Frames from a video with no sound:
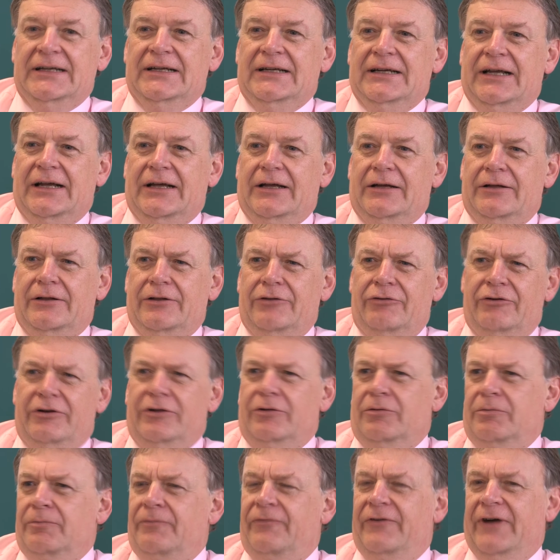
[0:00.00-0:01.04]
The
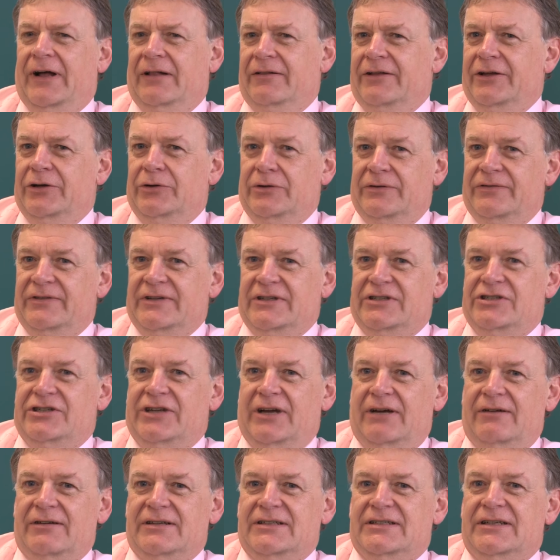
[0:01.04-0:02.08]
real value of this
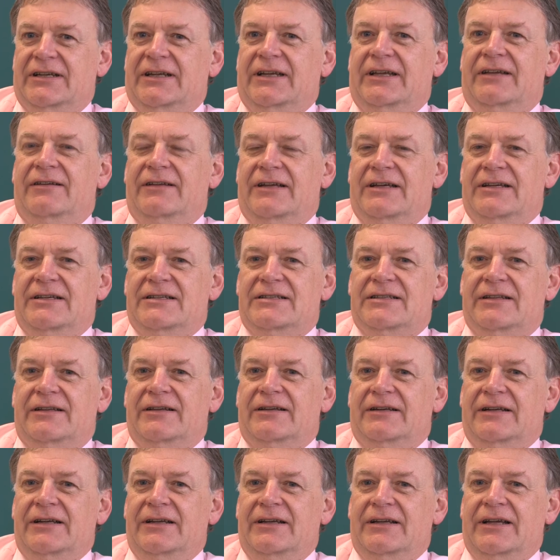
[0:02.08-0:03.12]
charity is that
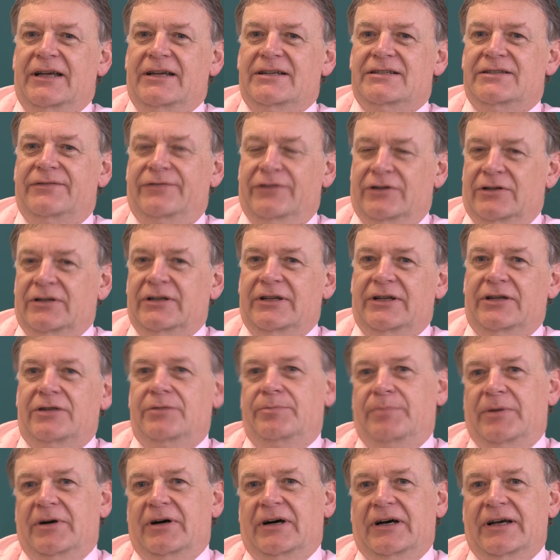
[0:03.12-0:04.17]
it's
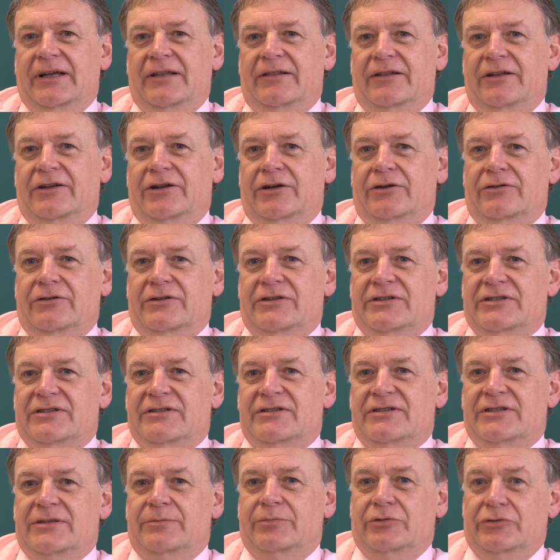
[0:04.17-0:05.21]
funded by the donors
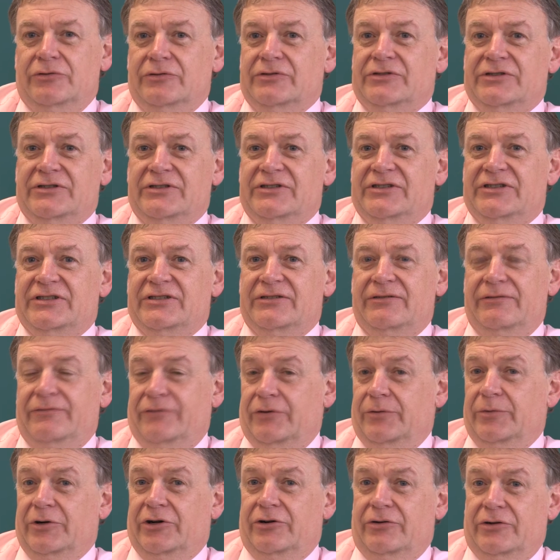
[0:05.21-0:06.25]
and supporters
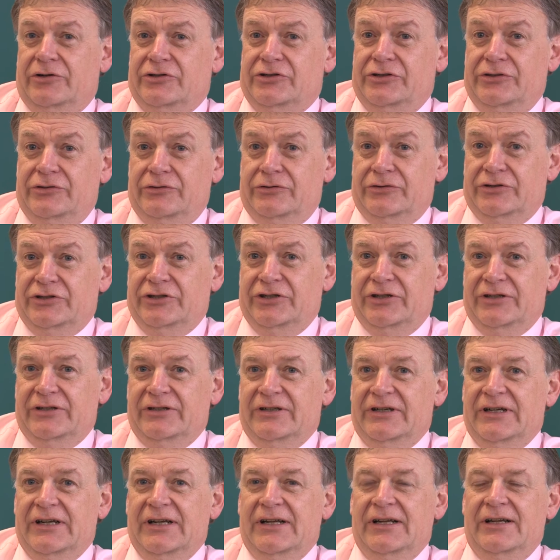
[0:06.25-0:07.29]
from across Yorkshire.
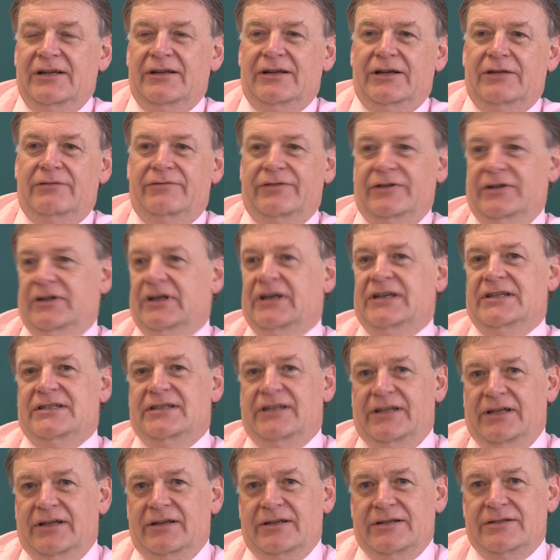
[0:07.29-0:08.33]
And for 90
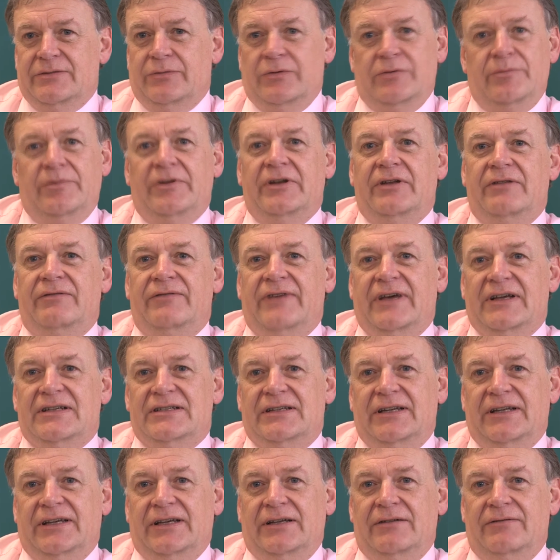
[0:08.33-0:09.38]
years we've been
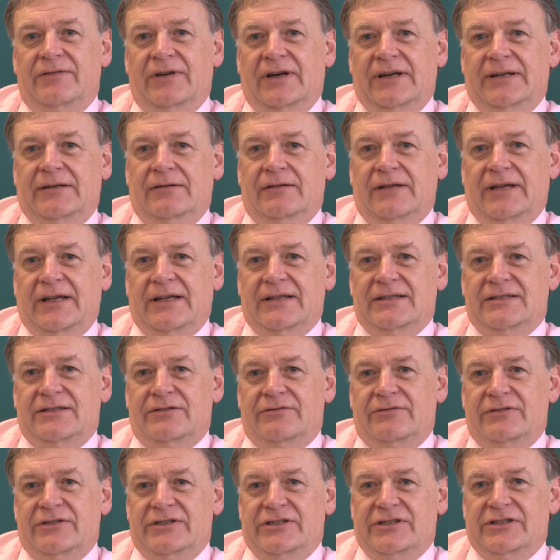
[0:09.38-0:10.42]
investing in vital cancer
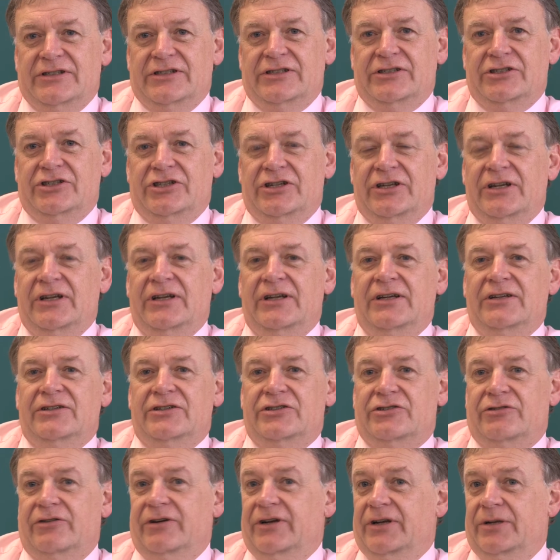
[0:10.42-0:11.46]
research to
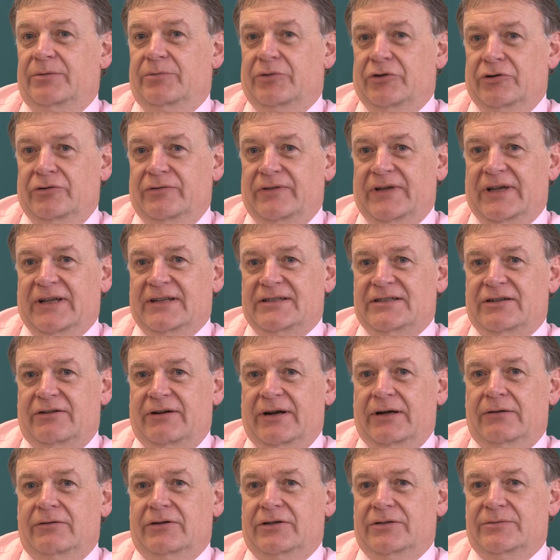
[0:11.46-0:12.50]
try and improve cancer
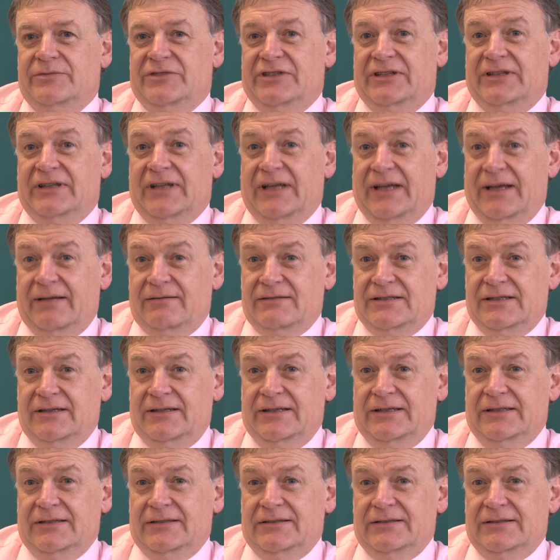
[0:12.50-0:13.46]
outcomes in the county.